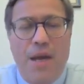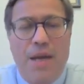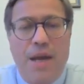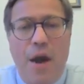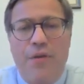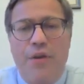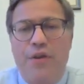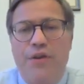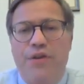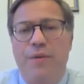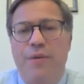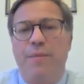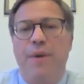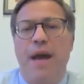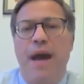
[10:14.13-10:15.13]
Now, there are
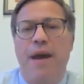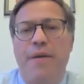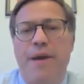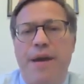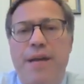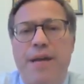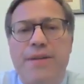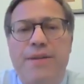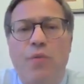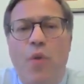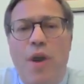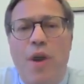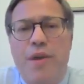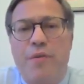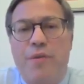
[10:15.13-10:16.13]
some areas
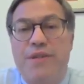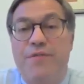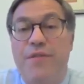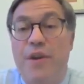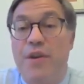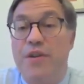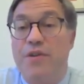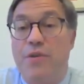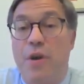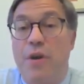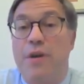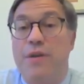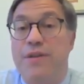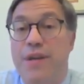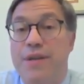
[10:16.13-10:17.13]
where there was very
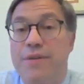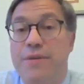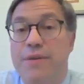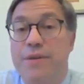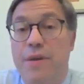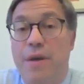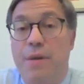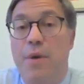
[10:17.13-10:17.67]
strong consensus